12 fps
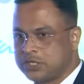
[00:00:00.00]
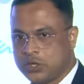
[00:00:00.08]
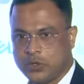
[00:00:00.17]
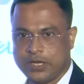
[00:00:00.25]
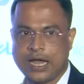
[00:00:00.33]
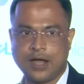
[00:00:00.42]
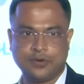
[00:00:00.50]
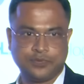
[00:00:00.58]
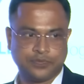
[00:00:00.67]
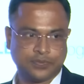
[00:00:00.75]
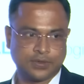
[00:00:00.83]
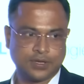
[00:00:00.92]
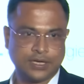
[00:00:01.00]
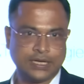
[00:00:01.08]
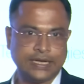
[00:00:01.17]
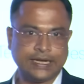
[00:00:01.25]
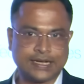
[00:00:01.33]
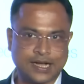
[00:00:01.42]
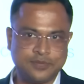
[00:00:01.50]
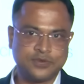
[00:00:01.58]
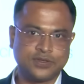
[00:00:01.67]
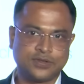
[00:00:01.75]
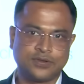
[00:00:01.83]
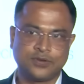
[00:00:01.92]
So now it
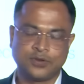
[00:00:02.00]
comes.